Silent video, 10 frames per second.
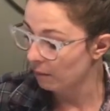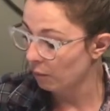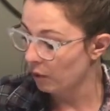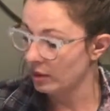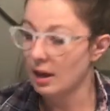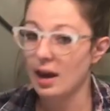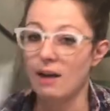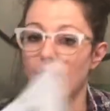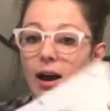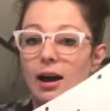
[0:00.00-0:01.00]
What they
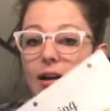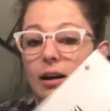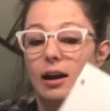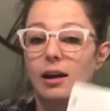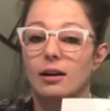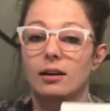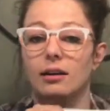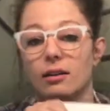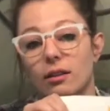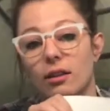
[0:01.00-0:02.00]
have had on
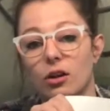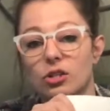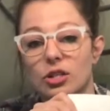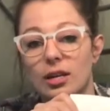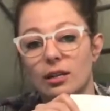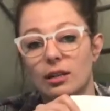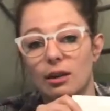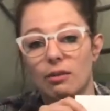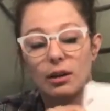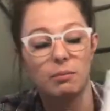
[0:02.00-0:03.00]
their sheet that they
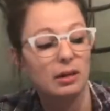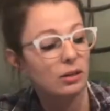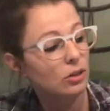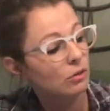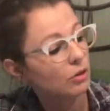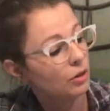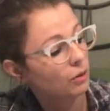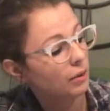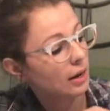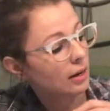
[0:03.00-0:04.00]
recommended you
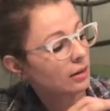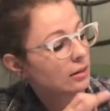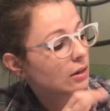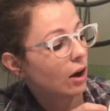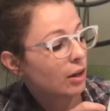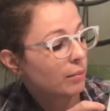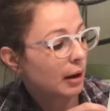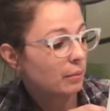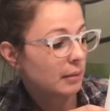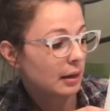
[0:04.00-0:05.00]
do is all
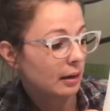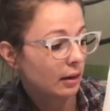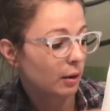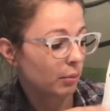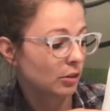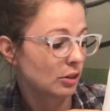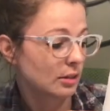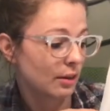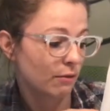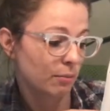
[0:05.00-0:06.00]
about me,
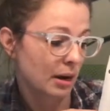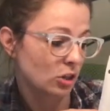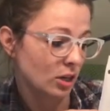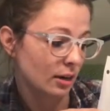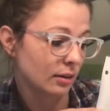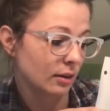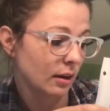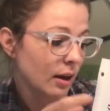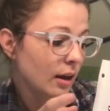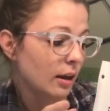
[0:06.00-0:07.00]
emergency information,
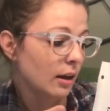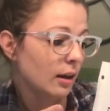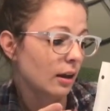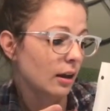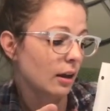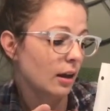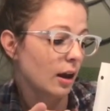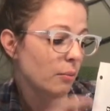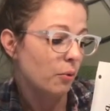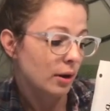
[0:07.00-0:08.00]

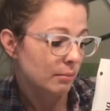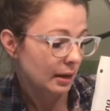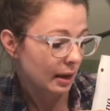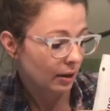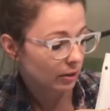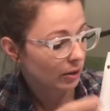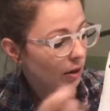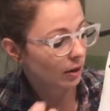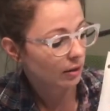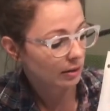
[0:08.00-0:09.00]
appointment
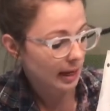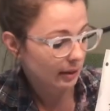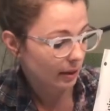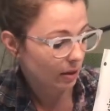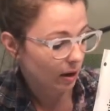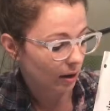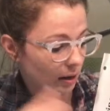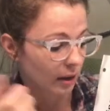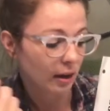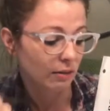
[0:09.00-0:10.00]
calendar, daily
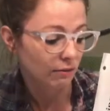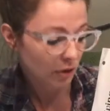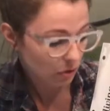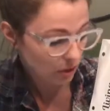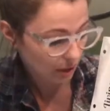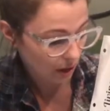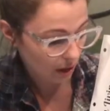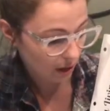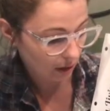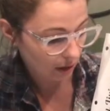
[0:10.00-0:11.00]
log, infusion
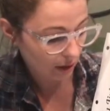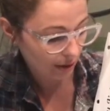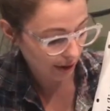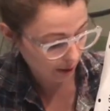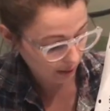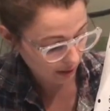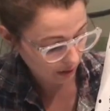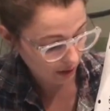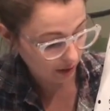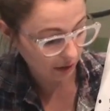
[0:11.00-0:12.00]
log, therapy
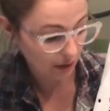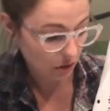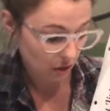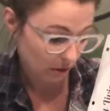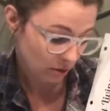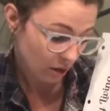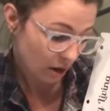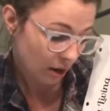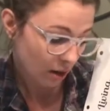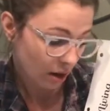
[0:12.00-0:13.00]
log, insurance
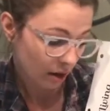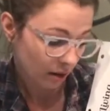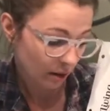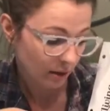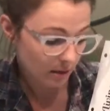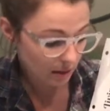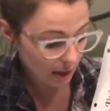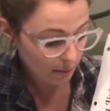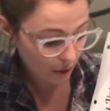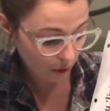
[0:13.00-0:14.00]
call log,
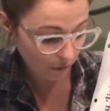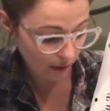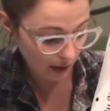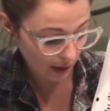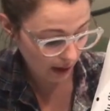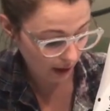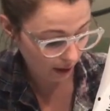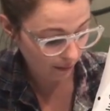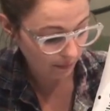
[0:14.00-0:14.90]
sleep and overnight care,